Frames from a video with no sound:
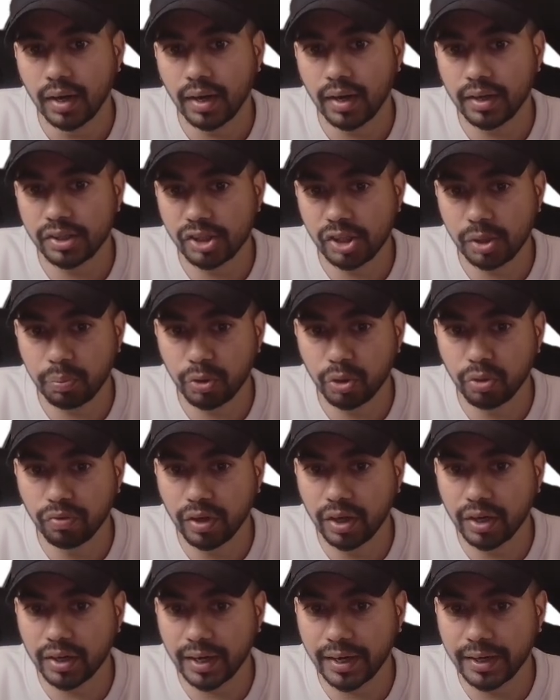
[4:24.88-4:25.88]
A GPU
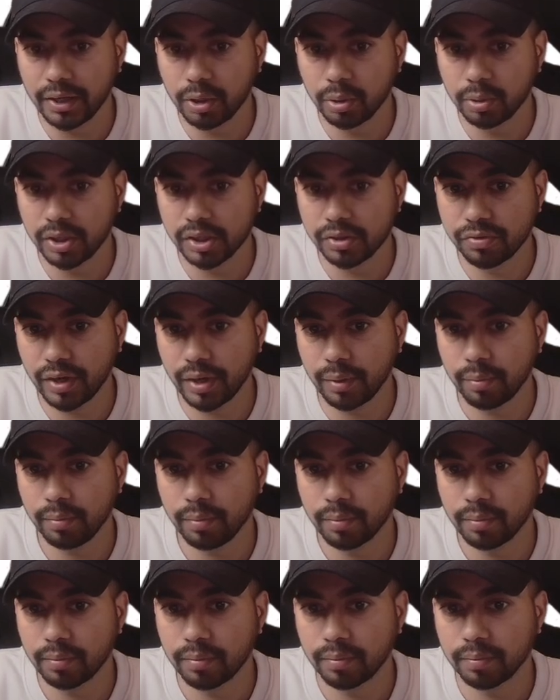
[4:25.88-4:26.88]
will write to this frame.
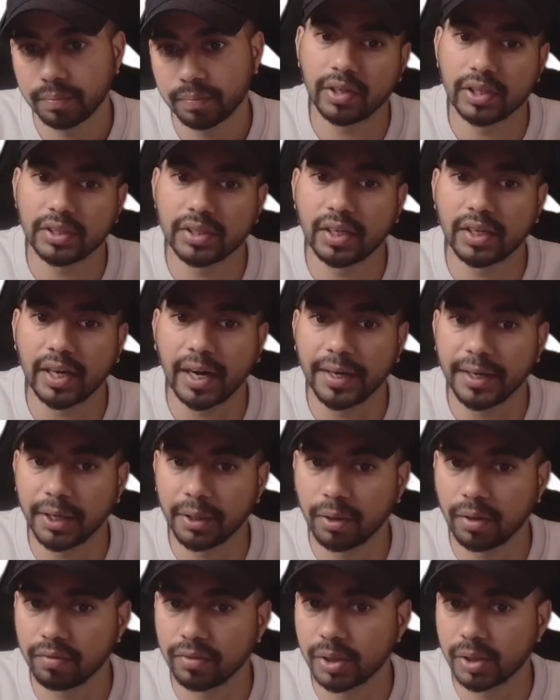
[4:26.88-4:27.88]
Once the
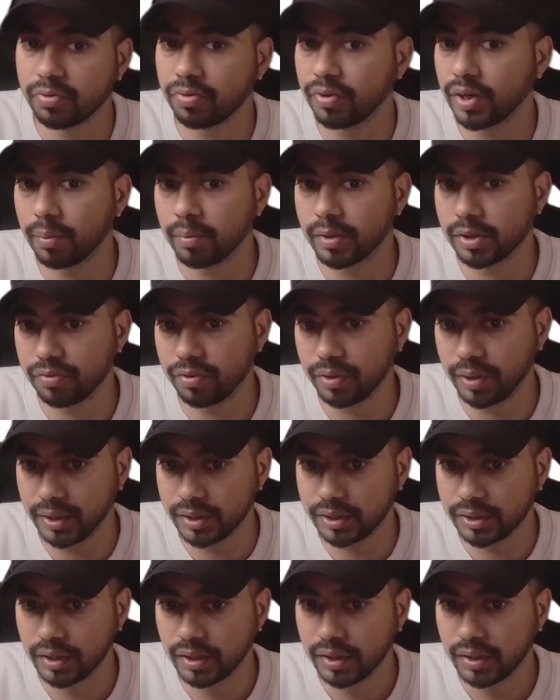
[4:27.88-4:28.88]
writing of this frame is
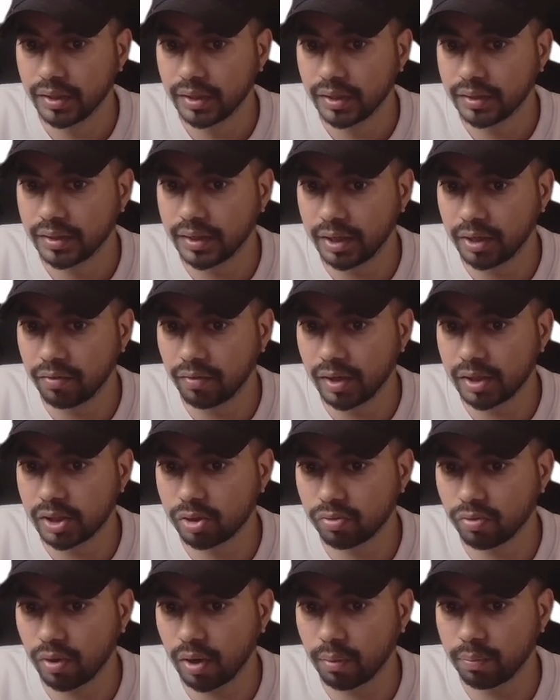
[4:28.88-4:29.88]
finished, then it will
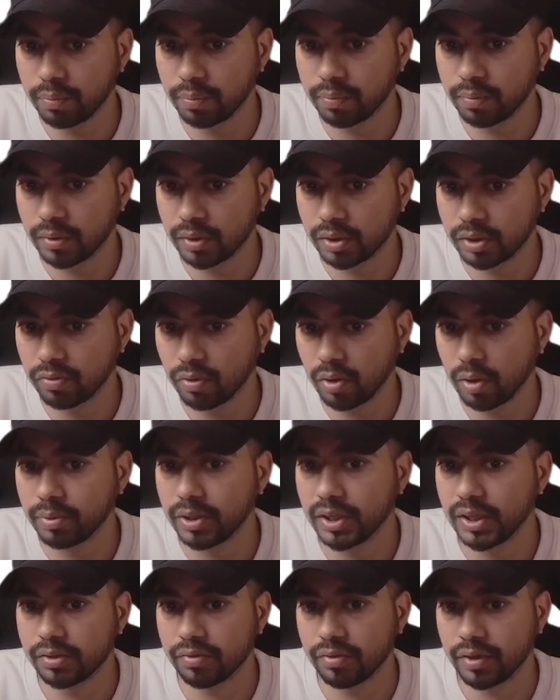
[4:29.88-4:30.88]
swap
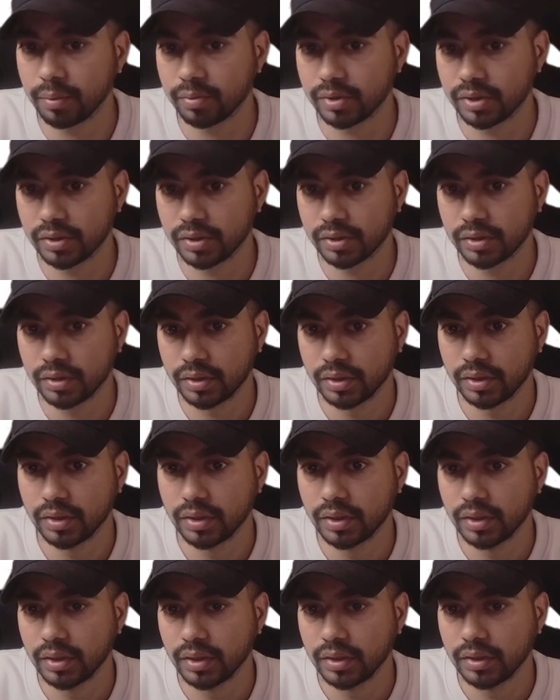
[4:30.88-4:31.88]
these frames.
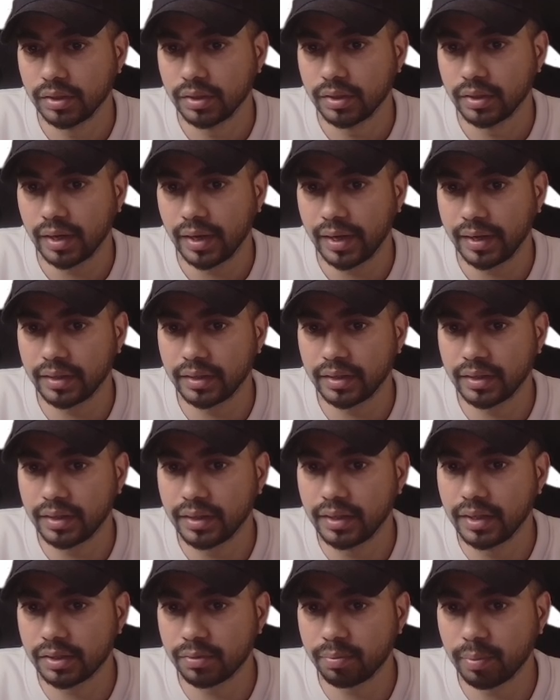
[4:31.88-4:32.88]

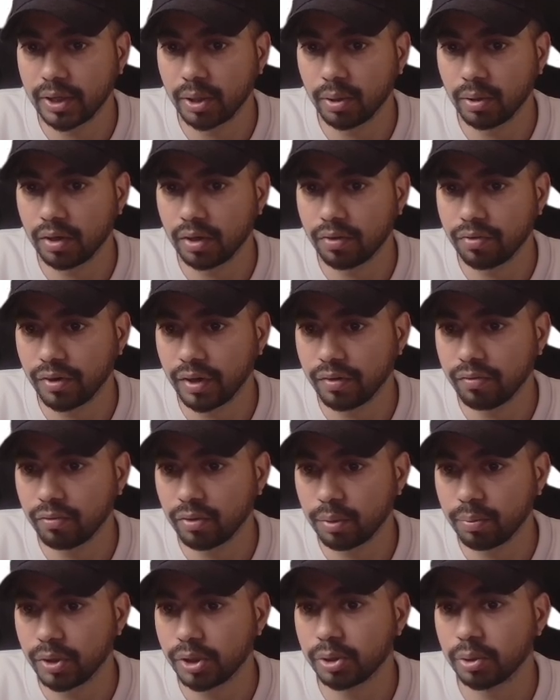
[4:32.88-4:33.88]
And this particular frame
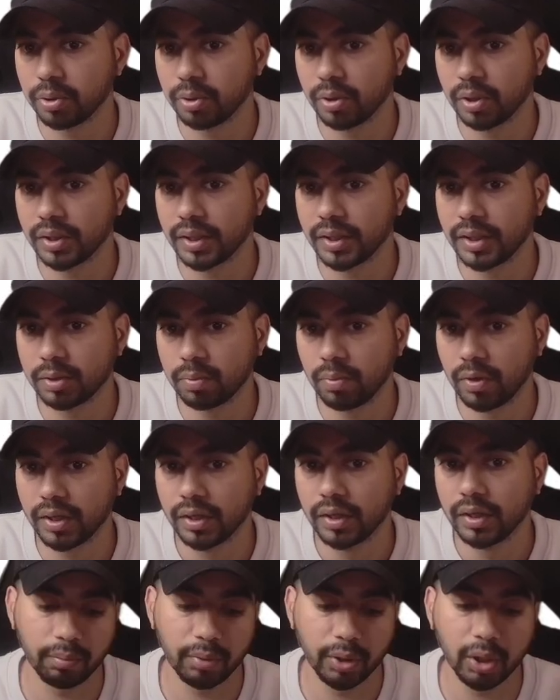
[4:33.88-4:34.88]
would be shown on the display.
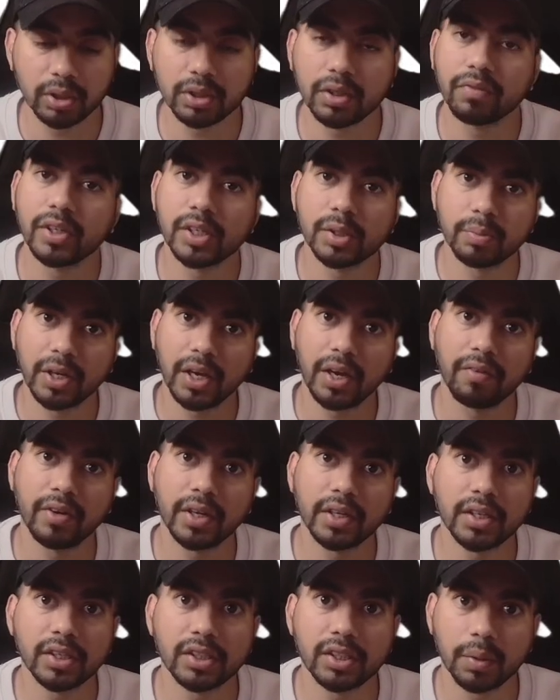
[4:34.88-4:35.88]
Because of this
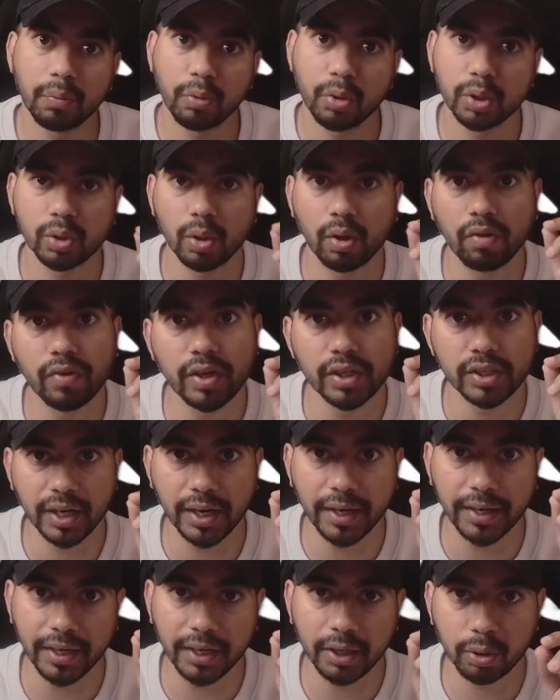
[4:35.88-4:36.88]
behavior, the GPU is always
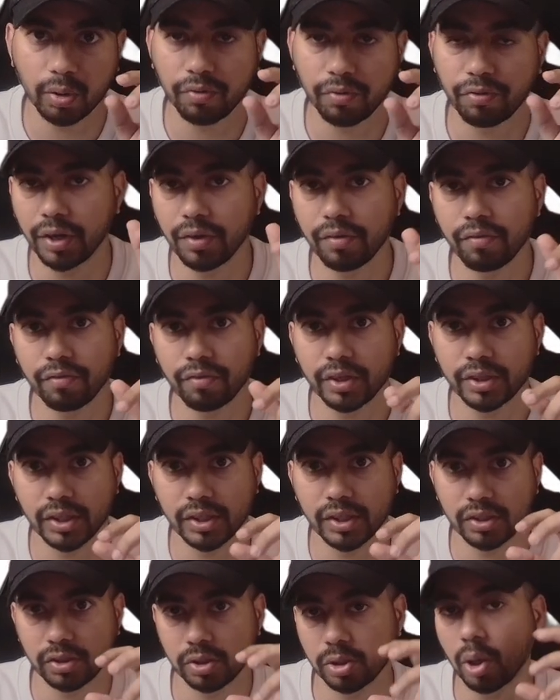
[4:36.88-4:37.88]
writing to a frame which
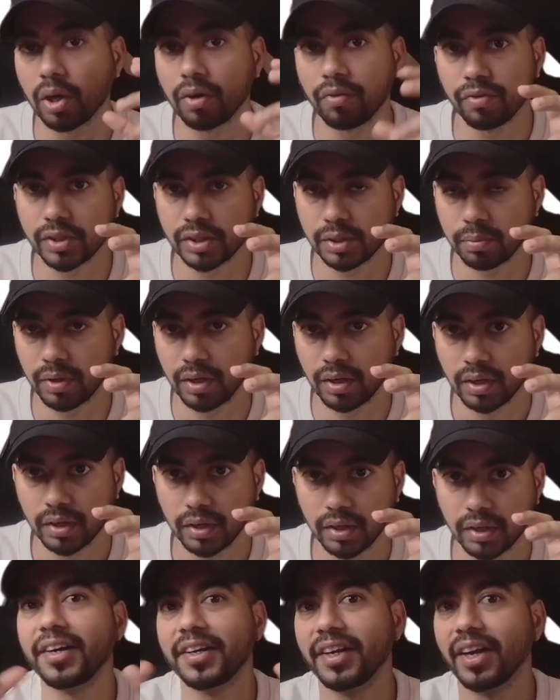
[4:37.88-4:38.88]
is not visible.
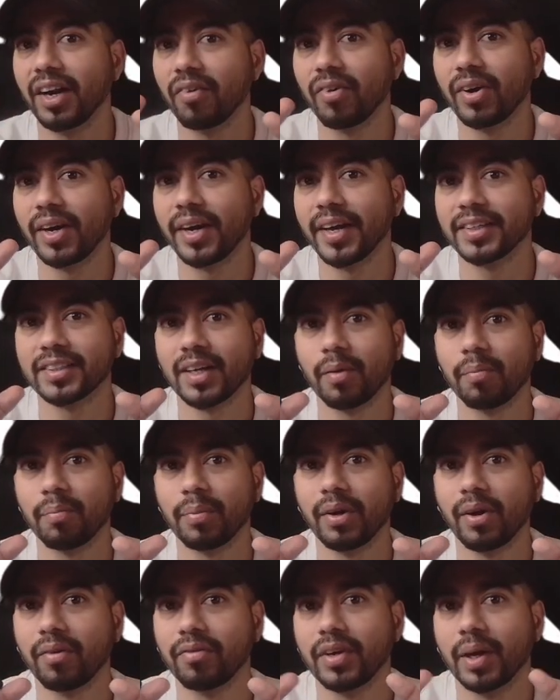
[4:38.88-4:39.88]
A real world
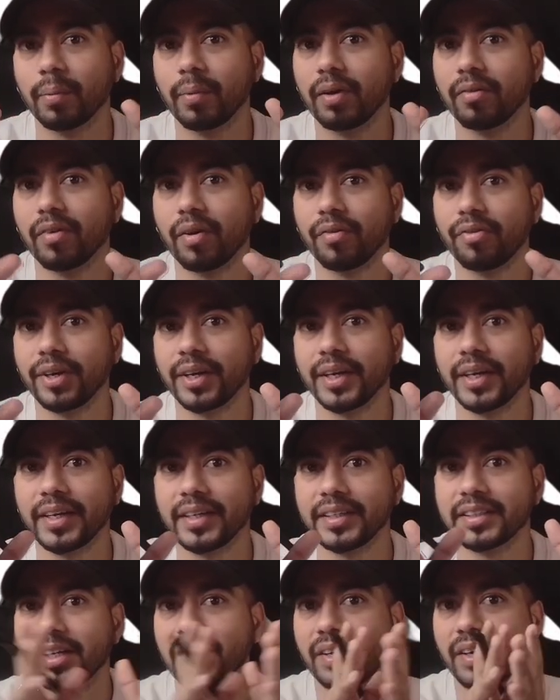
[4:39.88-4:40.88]
example of double buffering
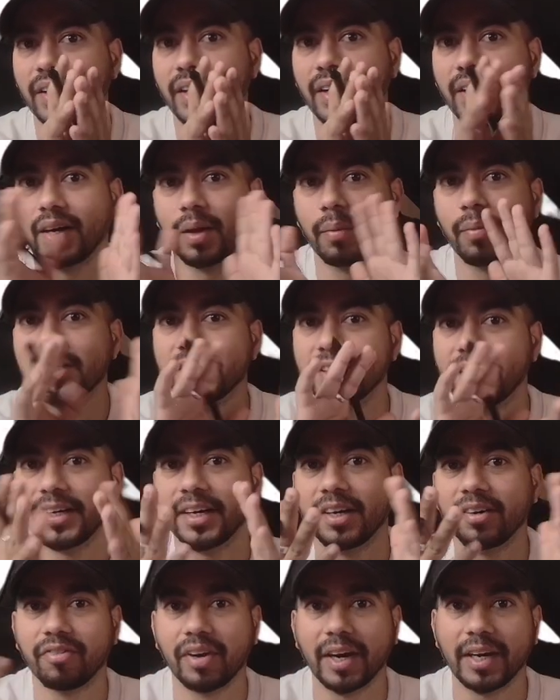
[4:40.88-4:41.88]
is a
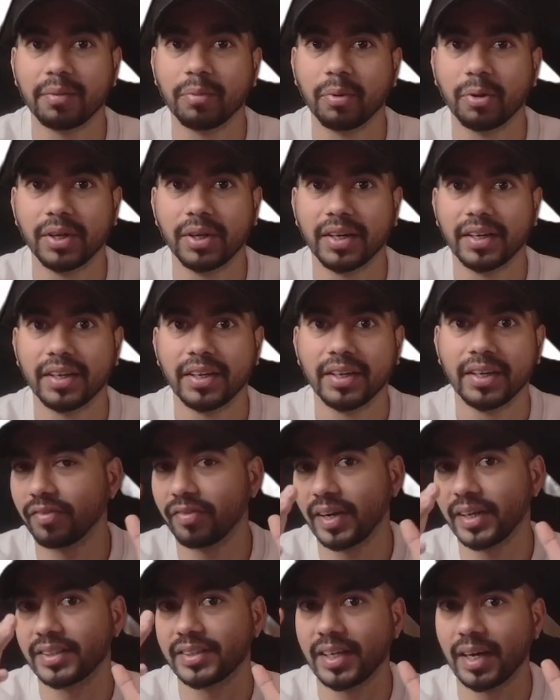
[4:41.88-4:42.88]
double-sided whiteboard.
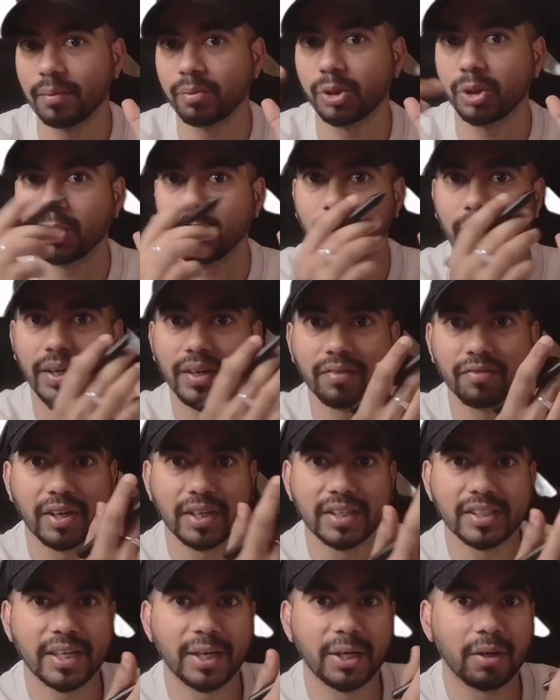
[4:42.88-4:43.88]
Let's say I'm showing
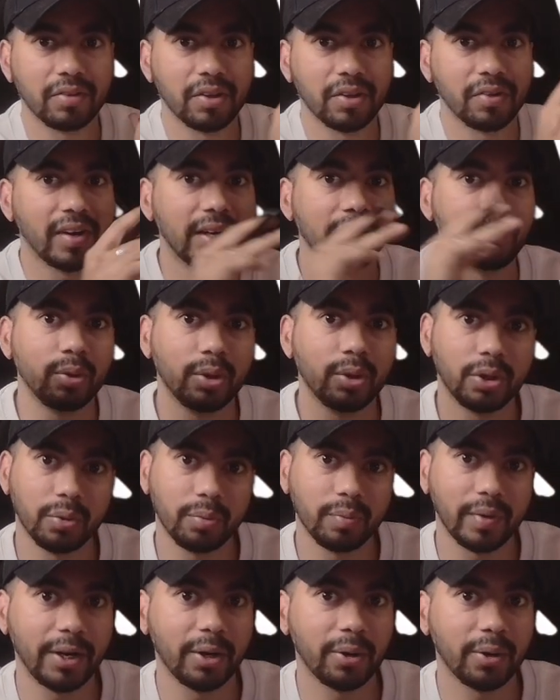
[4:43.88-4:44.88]
one side of the whiteboard
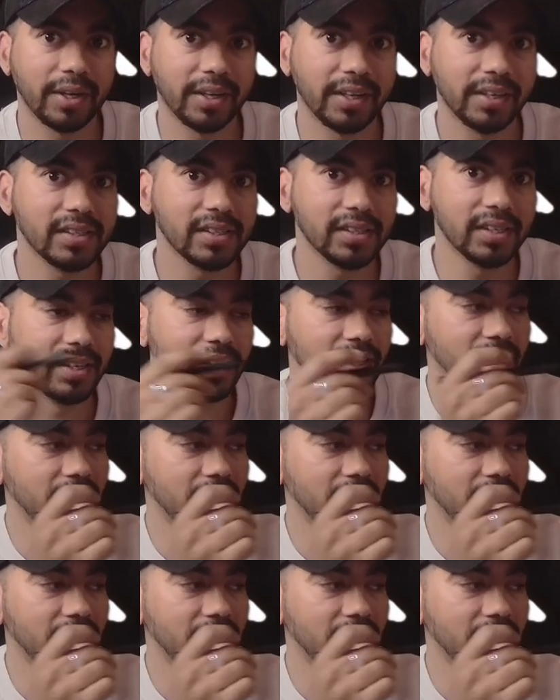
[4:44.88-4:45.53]
to my audience.